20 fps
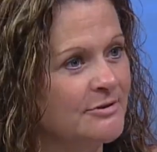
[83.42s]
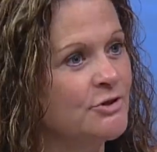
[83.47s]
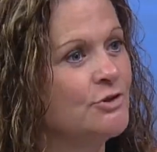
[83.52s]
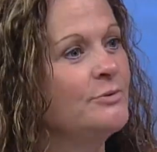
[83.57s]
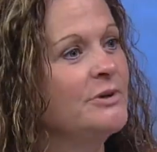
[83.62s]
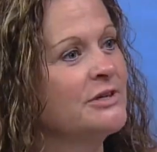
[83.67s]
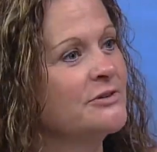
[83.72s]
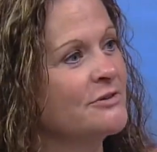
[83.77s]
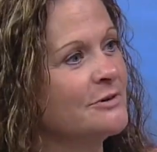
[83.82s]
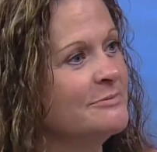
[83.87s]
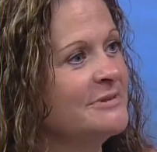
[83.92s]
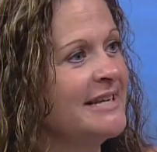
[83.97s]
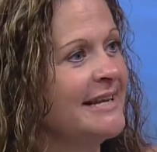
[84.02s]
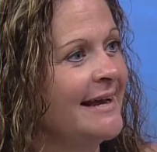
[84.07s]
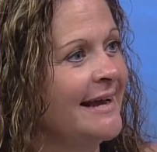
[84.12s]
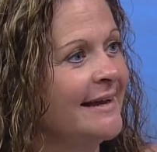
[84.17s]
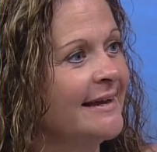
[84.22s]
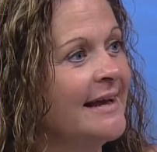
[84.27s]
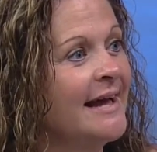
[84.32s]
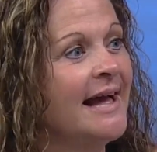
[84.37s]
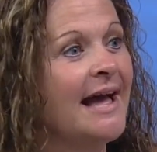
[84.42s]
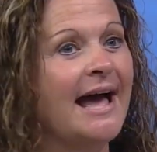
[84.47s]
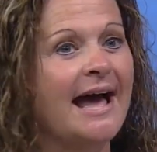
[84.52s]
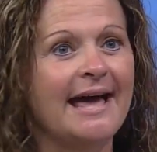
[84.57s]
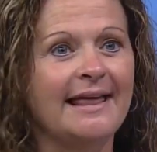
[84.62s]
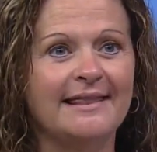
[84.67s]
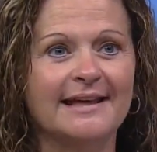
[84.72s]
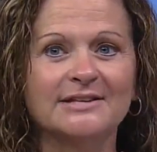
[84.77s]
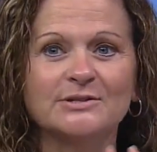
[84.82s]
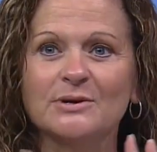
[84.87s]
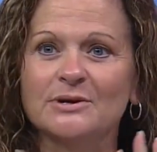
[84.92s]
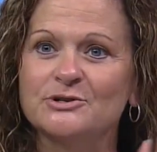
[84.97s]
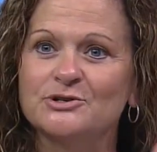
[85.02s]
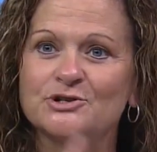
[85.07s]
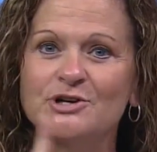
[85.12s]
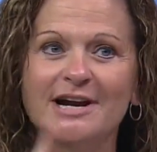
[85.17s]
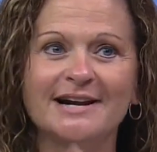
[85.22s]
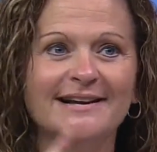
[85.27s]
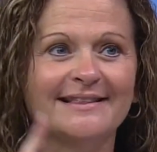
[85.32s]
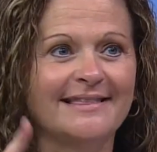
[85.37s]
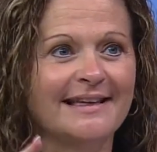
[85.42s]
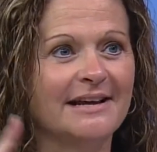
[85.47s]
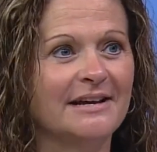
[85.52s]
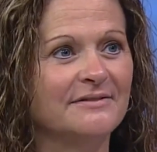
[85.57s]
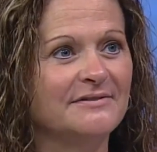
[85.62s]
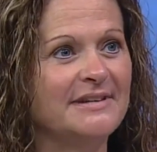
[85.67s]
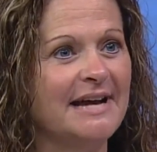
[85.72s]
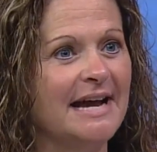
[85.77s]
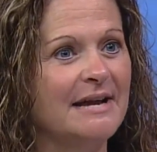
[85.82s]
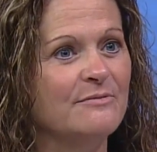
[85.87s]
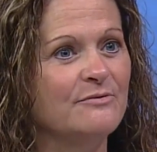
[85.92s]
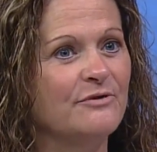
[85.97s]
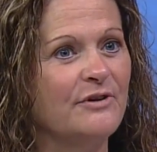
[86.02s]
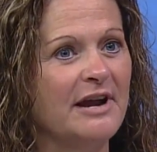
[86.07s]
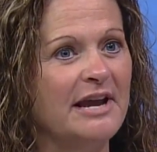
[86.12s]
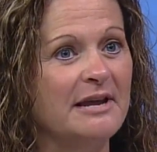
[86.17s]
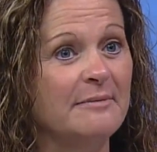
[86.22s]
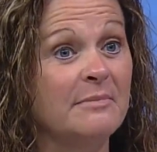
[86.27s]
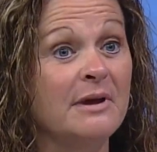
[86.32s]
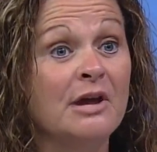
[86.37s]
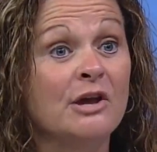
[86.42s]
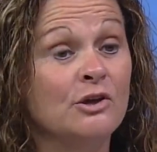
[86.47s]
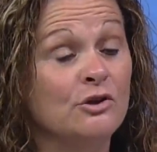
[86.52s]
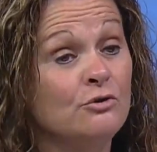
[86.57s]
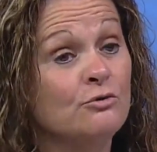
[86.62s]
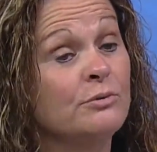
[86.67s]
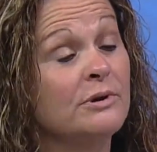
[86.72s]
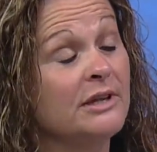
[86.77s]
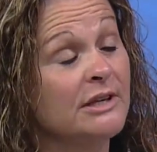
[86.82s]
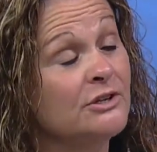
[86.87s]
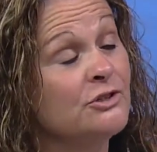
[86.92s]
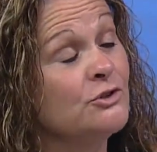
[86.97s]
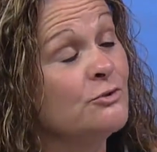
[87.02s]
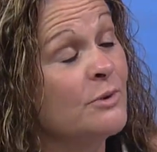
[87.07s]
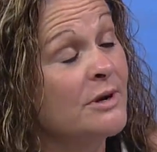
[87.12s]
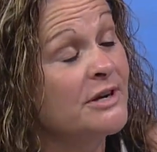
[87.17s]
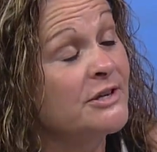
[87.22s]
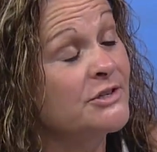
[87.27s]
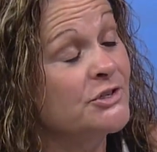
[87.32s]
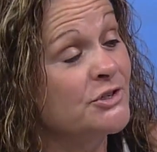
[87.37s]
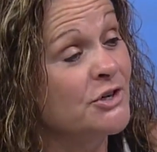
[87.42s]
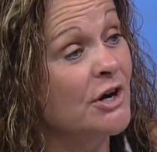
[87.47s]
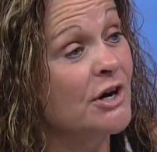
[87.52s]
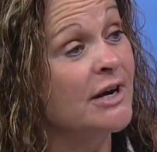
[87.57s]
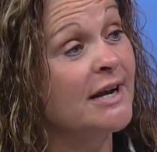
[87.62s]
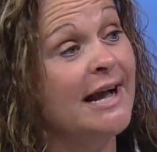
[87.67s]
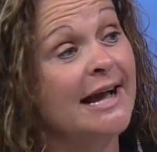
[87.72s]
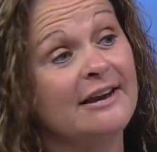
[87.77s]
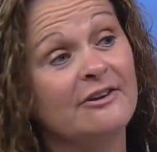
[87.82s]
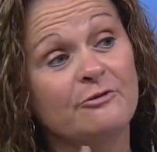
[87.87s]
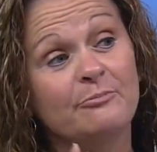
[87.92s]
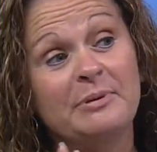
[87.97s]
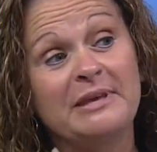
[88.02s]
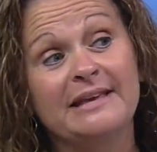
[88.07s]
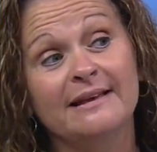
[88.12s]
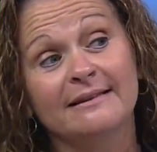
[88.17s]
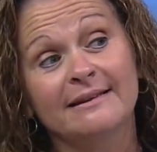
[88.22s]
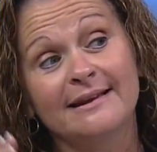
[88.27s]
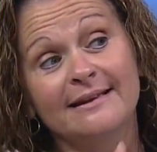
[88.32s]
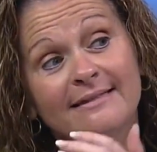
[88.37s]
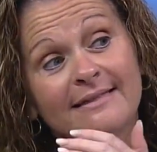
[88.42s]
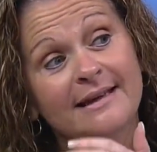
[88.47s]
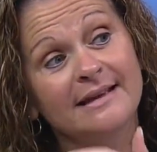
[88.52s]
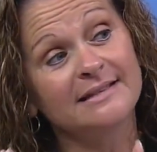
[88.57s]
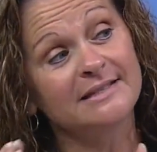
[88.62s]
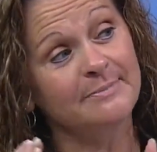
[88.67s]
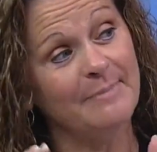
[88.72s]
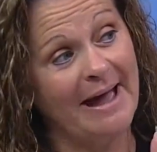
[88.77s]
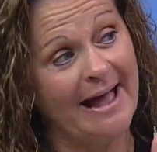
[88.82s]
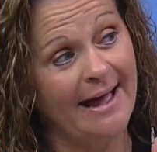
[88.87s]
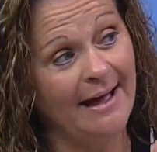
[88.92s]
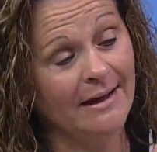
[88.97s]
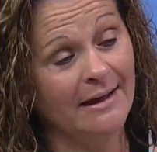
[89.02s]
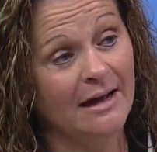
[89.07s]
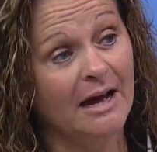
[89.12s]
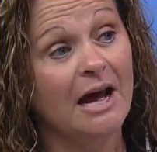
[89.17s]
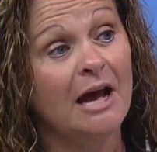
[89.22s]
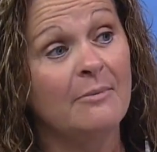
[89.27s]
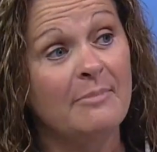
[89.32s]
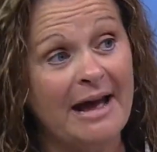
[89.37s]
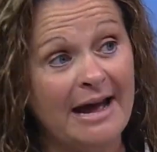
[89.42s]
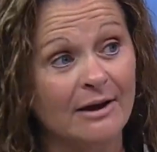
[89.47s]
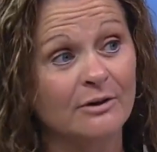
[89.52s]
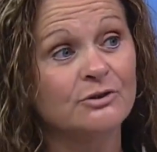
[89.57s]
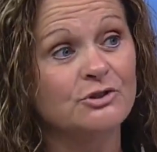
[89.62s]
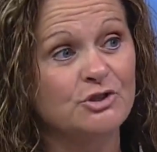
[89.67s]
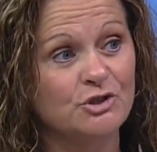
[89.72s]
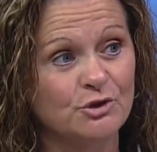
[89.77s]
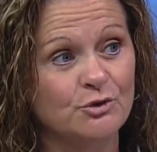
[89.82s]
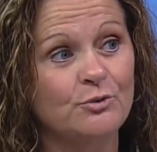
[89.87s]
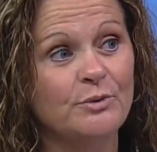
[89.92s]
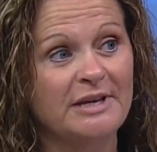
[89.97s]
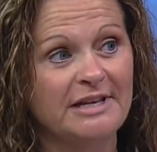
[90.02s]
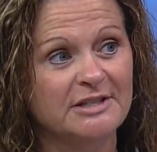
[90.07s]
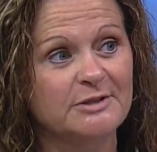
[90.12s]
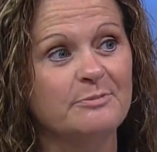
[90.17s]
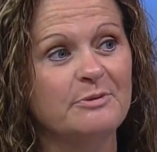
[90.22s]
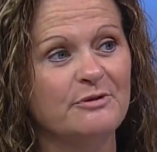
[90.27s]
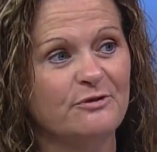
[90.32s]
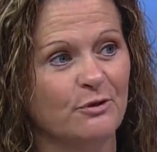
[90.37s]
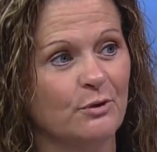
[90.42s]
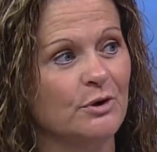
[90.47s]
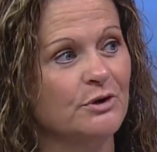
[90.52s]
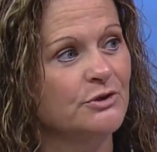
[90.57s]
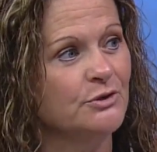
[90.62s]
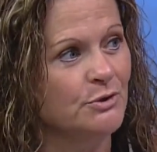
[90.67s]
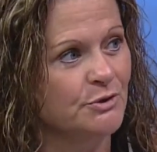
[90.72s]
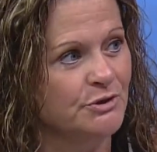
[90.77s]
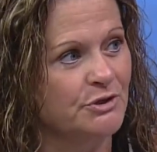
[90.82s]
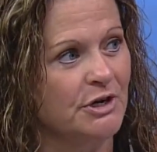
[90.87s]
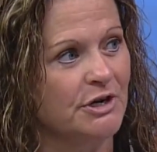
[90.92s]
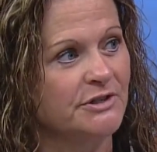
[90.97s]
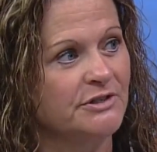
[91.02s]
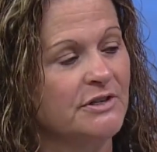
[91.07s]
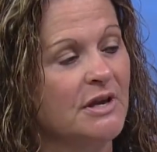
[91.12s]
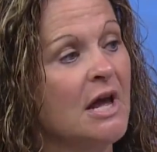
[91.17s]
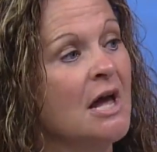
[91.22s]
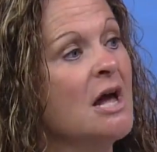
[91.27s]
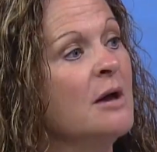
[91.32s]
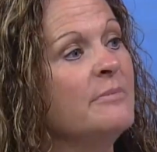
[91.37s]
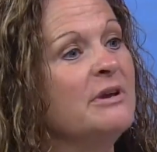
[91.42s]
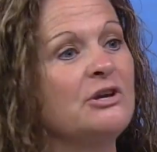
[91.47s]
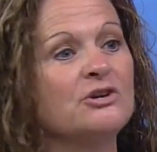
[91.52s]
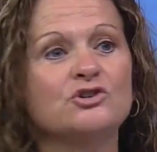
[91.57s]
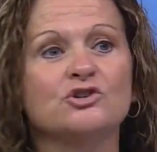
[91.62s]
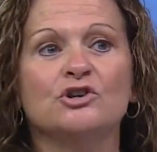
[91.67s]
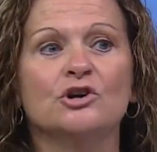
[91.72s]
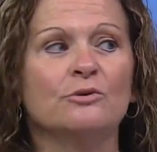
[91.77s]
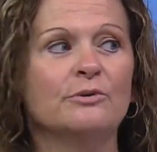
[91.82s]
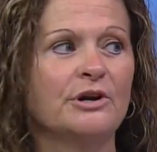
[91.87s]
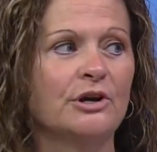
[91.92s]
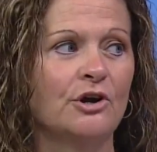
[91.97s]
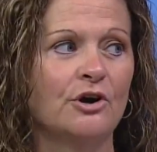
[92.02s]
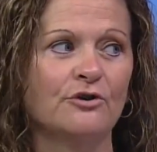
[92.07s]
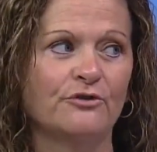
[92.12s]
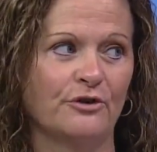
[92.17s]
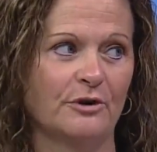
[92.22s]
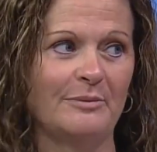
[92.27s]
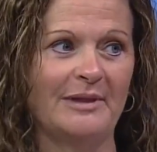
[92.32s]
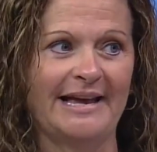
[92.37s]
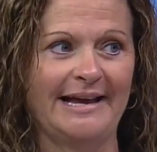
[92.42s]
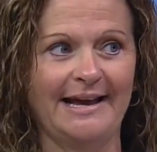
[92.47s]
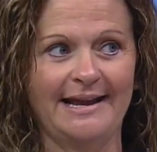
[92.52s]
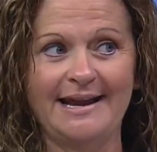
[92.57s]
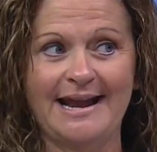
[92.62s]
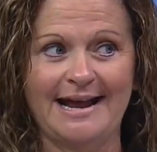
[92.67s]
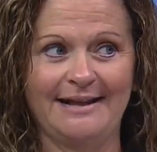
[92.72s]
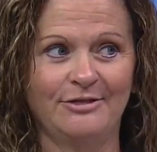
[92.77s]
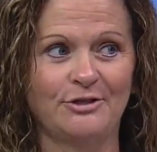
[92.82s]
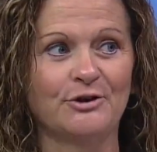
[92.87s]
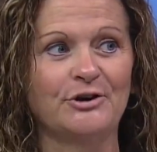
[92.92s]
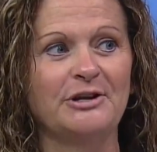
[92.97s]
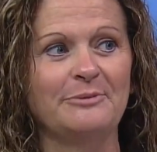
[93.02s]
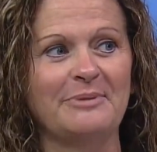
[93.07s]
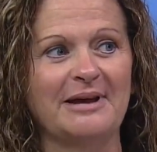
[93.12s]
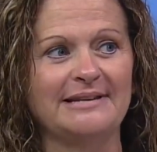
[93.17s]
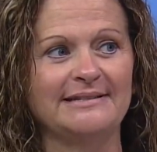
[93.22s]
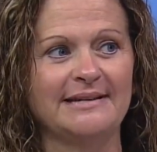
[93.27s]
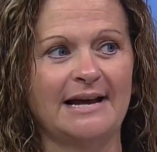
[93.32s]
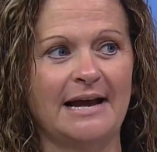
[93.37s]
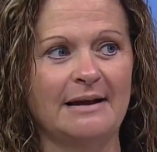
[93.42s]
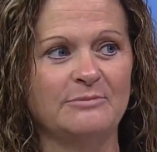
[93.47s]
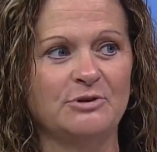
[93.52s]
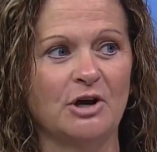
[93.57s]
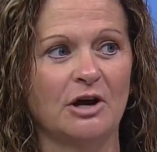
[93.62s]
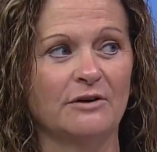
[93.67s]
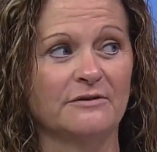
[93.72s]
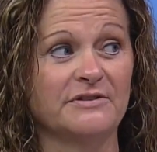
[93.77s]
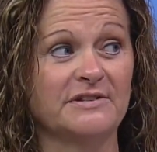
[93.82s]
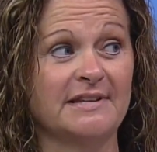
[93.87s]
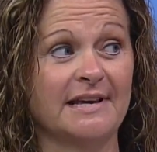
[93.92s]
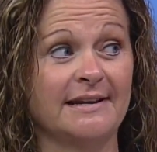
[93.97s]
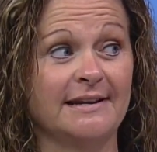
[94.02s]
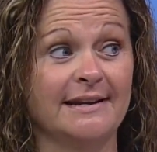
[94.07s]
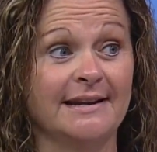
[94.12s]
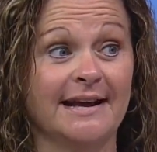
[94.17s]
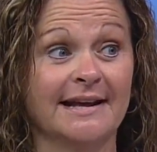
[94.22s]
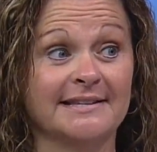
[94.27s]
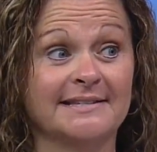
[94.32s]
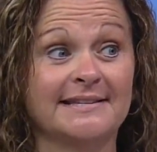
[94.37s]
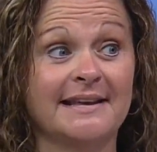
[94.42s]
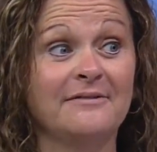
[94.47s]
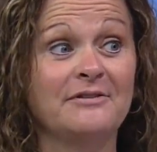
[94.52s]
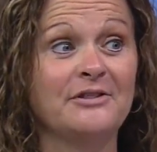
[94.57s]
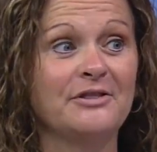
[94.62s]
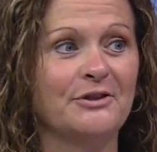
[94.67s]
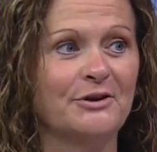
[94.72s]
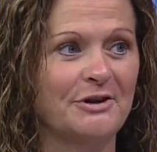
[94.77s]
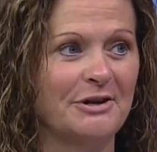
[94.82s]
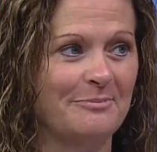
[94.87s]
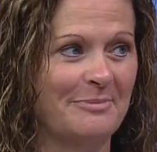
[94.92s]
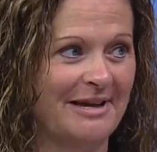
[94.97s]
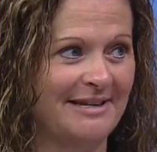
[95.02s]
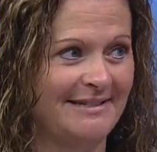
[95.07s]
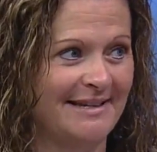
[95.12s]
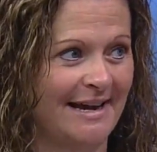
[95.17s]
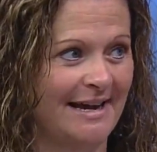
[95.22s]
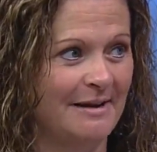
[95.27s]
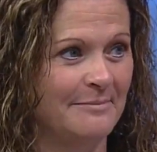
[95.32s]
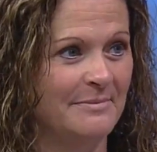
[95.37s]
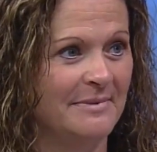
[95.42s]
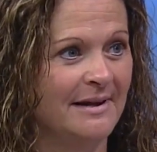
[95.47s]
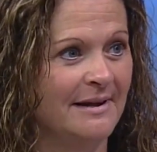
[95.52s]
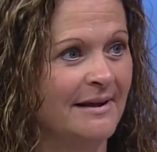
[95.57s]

two weeks from today. And that's why I was trying to think of time frame. You really do want to start kind of peeling things back about two weeks before school starts because you don't want to go from like a 9.30 bedtime to all of a sudden a 7.30 bedtime.